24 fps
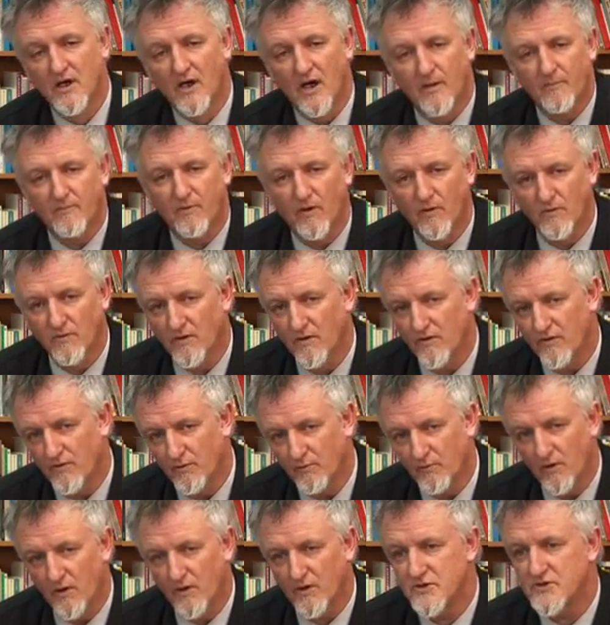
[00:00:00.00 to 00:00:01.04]
upon the
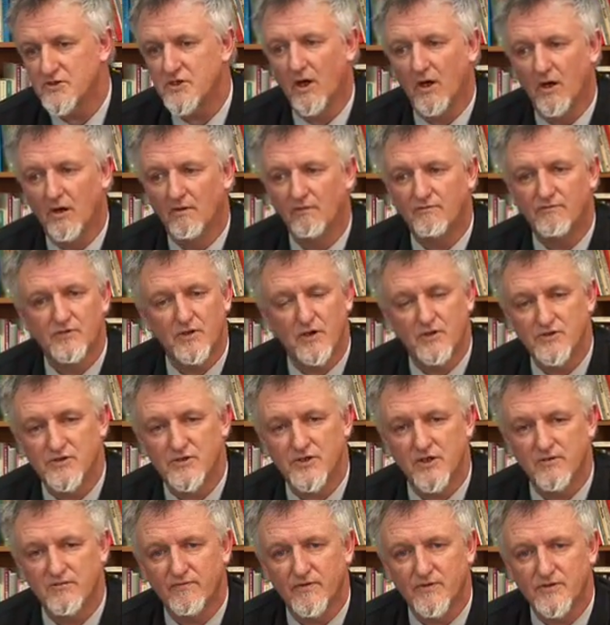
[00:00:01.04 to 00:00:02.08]
works of
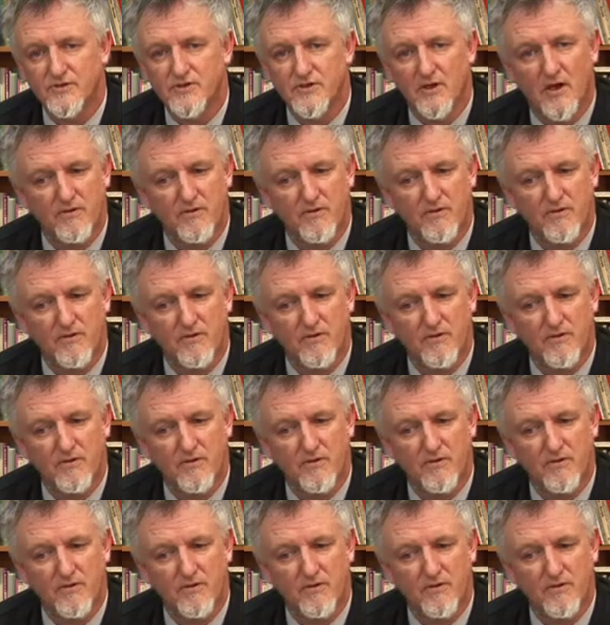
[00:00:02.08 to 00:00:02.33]
Josephus.